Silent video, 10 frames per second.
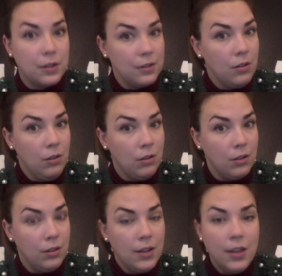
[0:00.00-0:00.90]

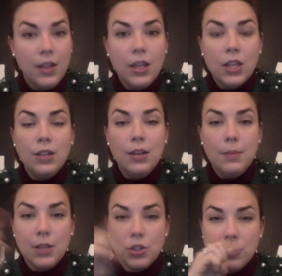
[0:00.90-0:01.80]
goal, you need to
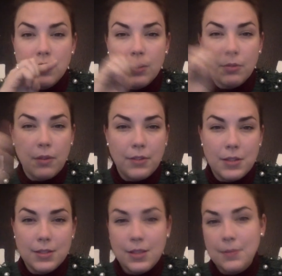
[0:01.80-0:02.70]
make sure you're doing roughly
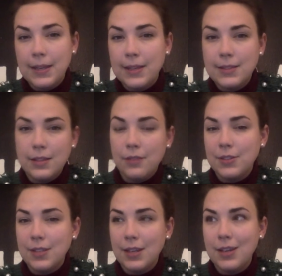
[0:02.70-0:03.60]
the same size. Now, if
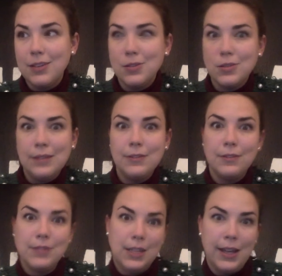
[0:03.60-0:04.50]
it's like he's using
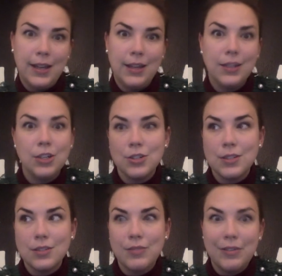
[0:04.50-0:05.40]
59 and yours
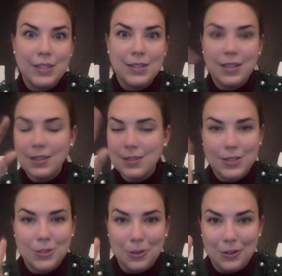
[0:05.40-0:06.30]
is 56,
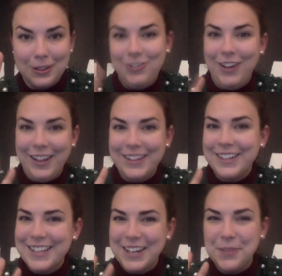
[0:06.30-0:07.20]
that's totally fine.
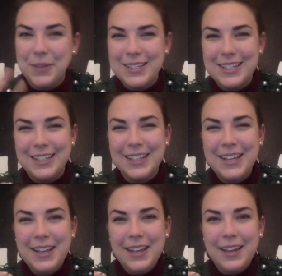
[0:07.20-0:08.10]
That's not a big deal.
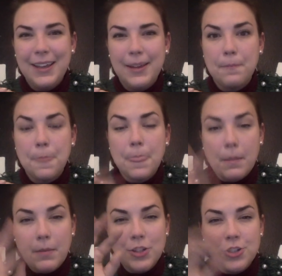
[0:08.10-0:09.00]

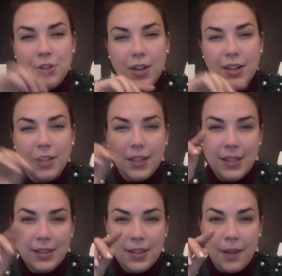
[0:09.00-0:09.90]
Make sure you're kind of looking
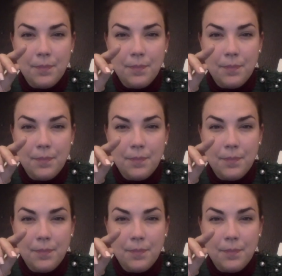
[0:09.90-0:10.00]
at that.